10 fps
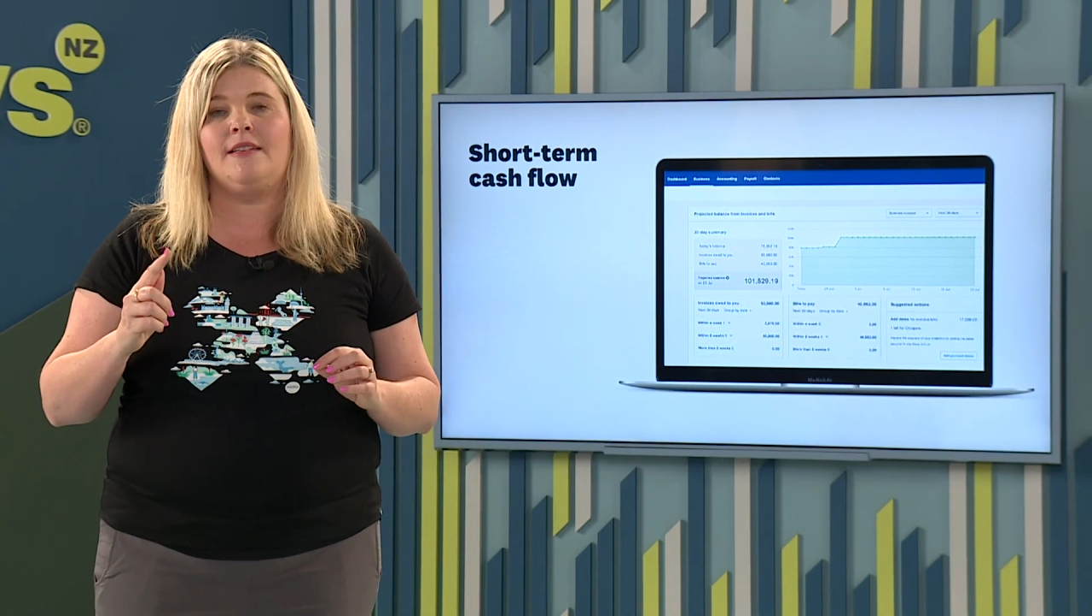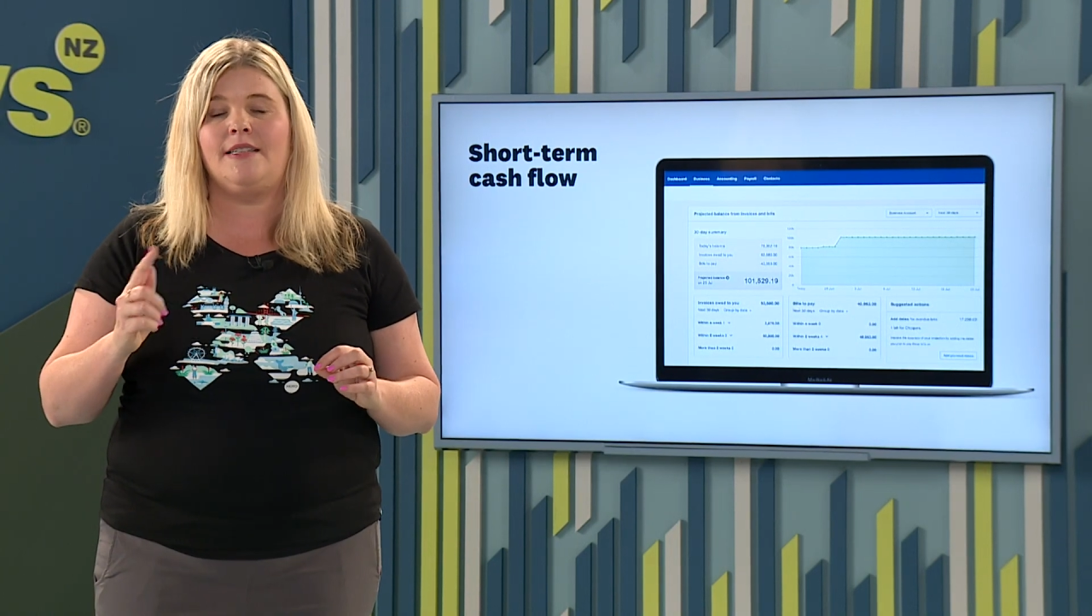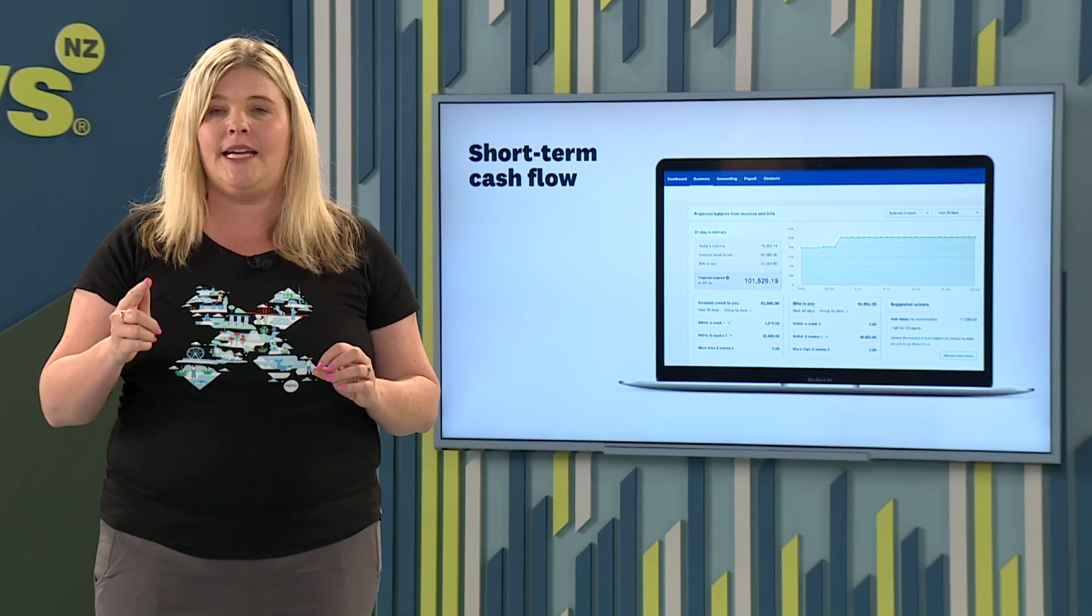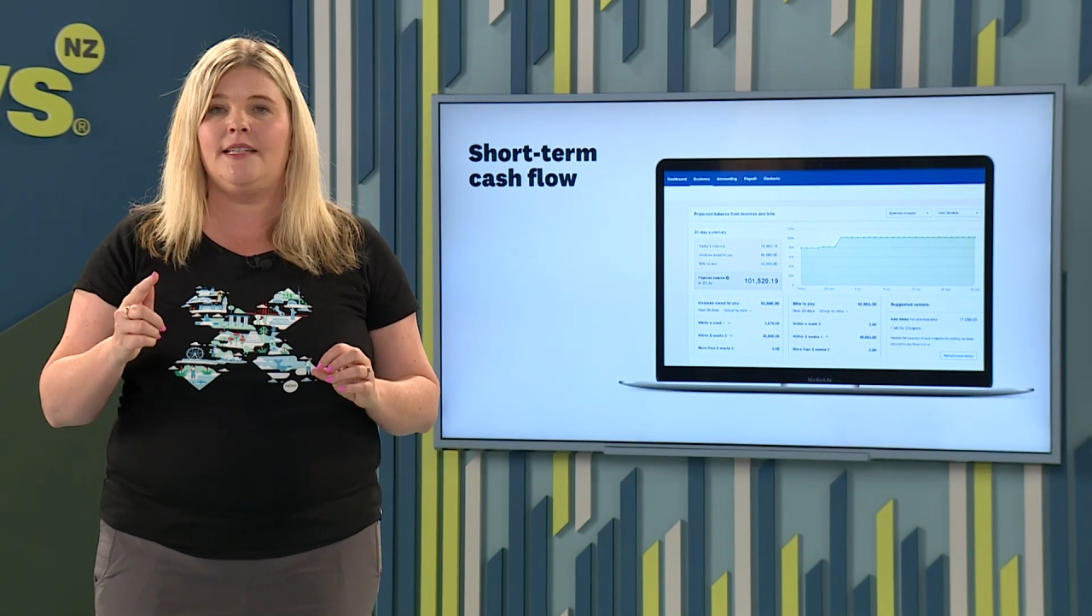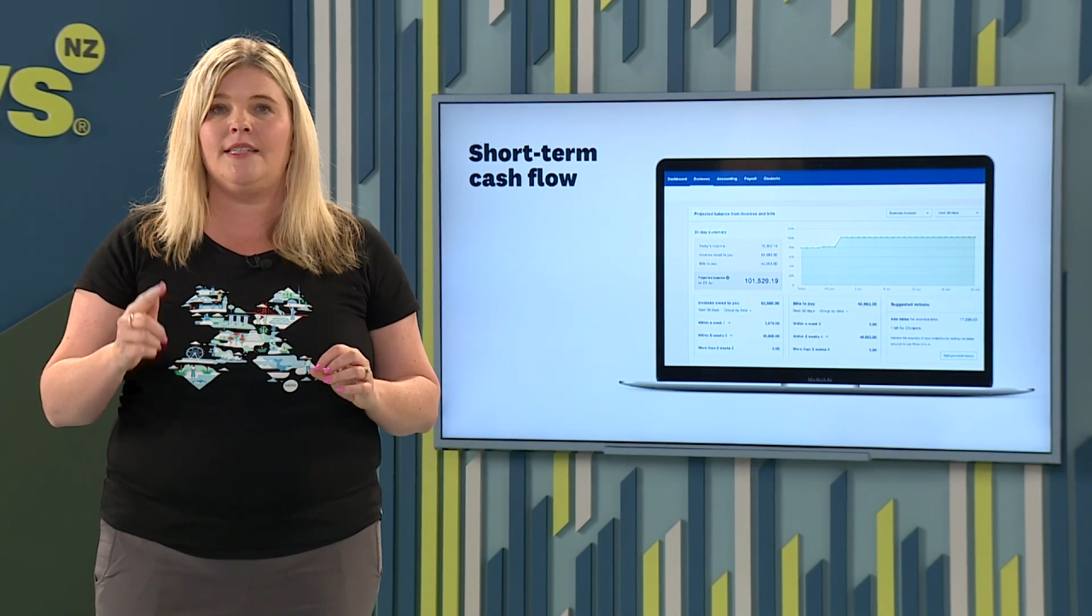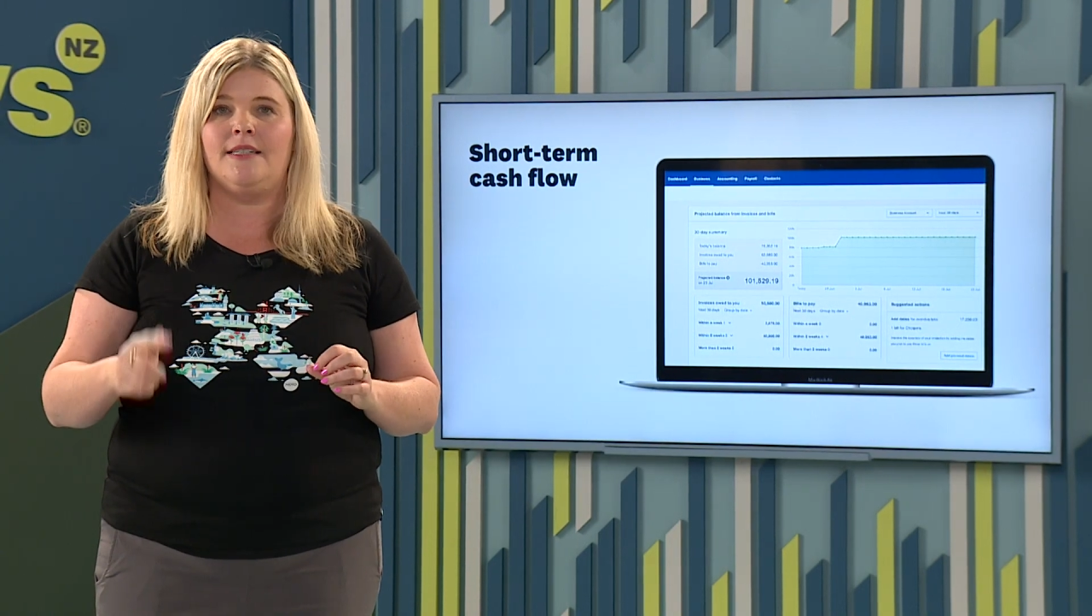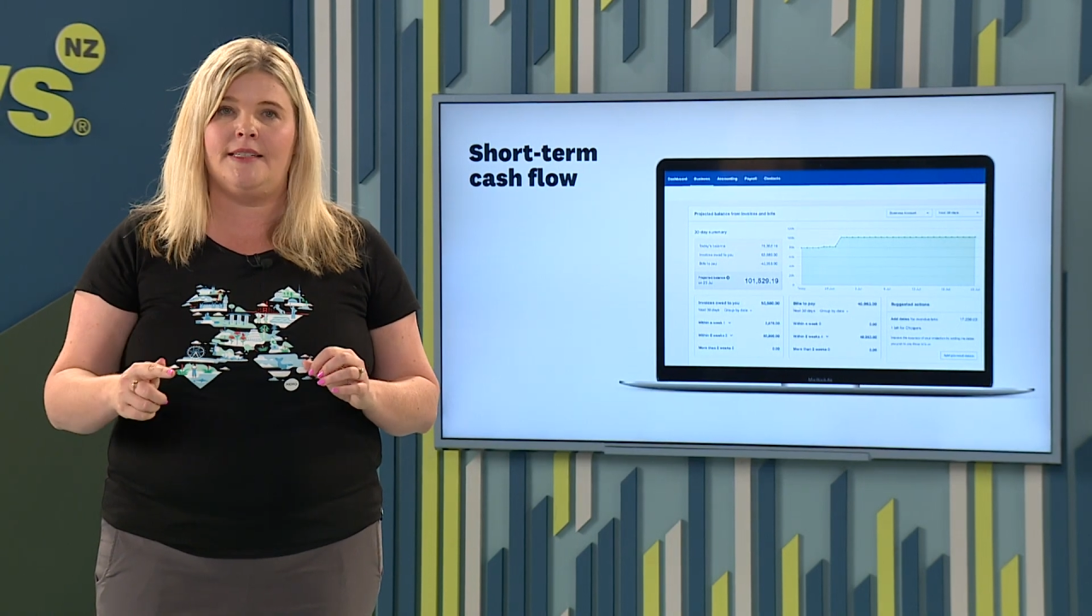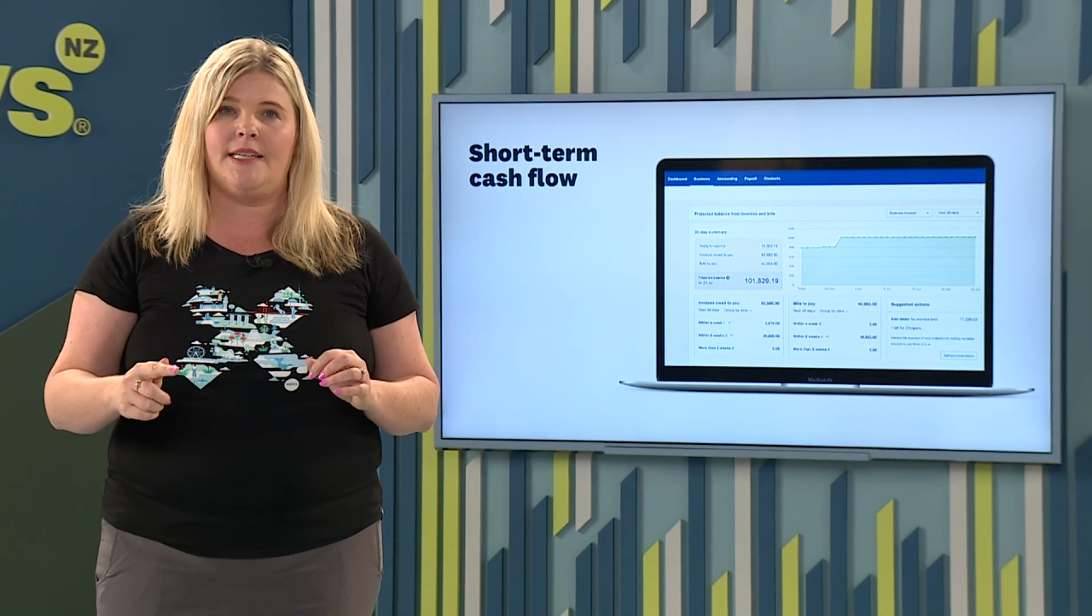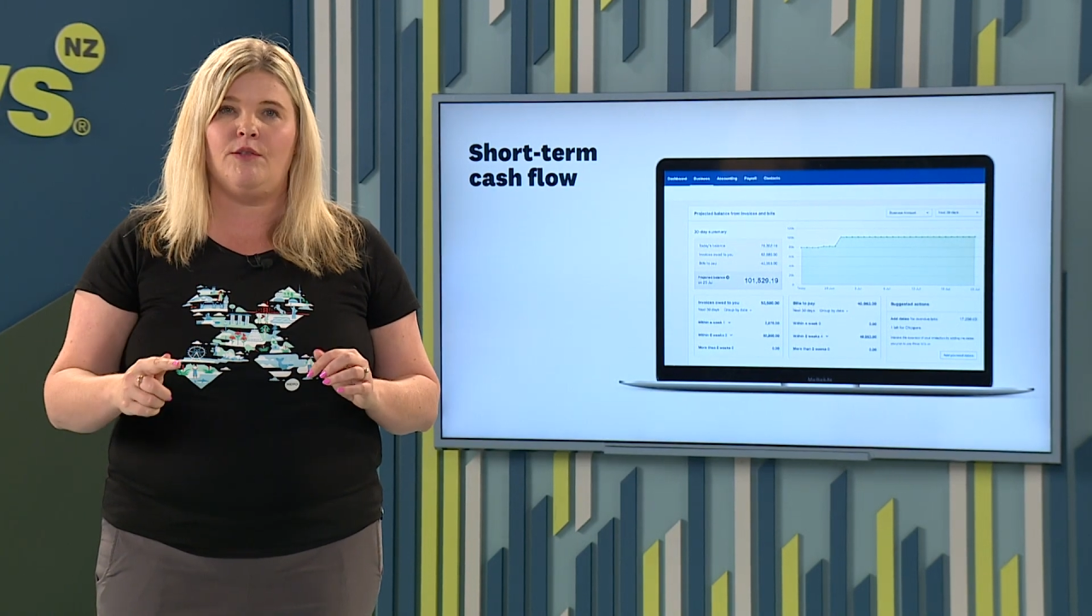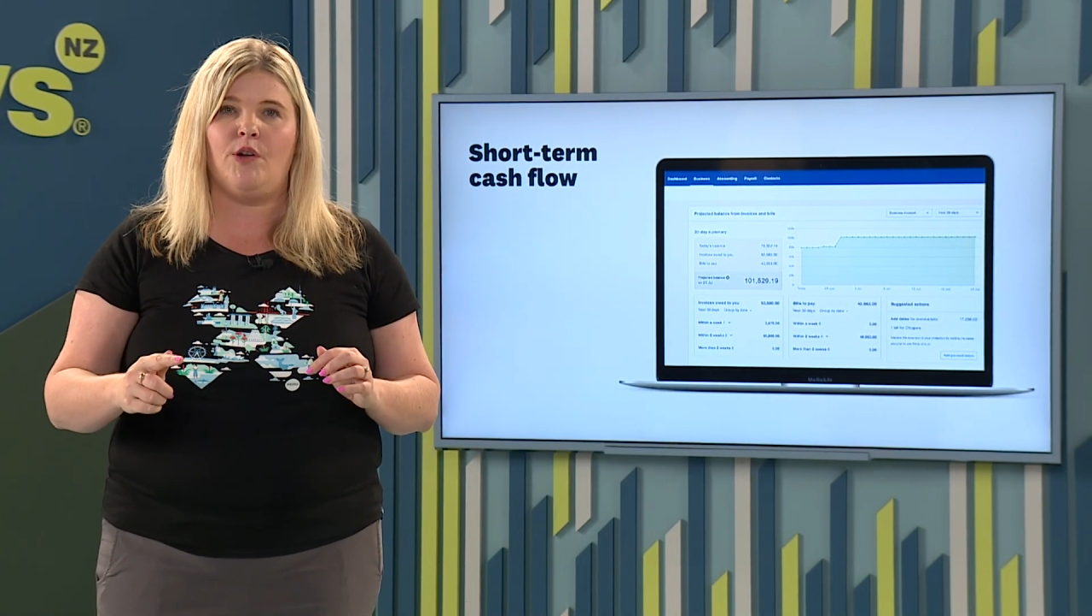the dates in
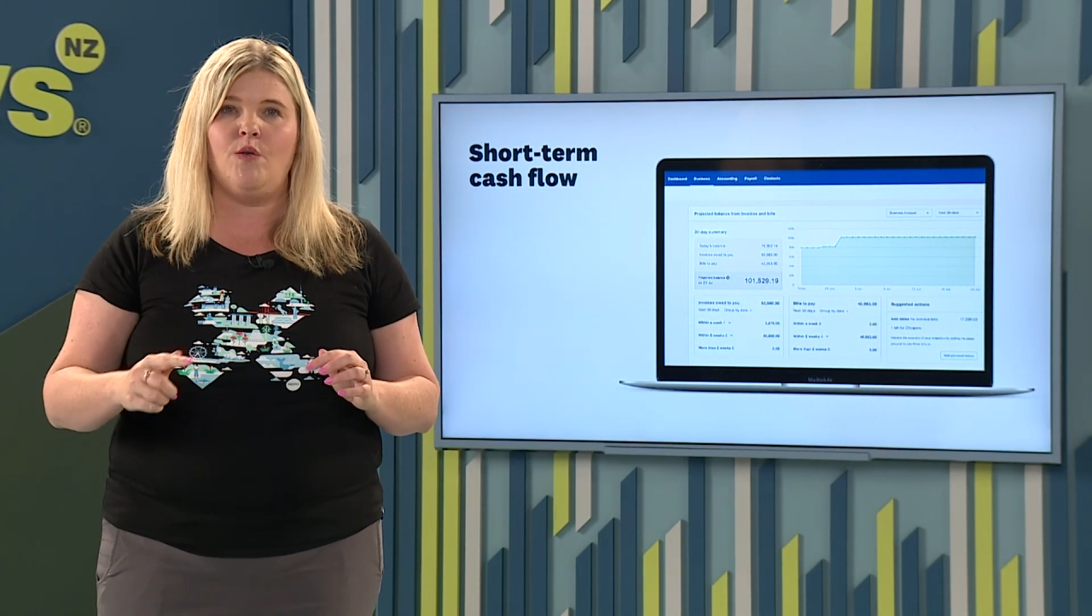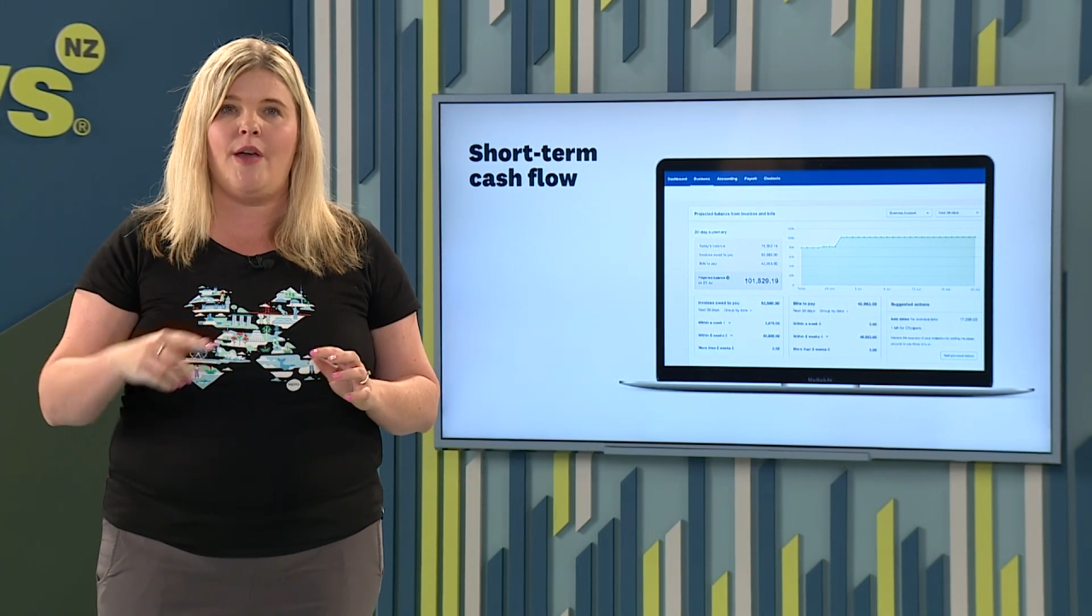Xero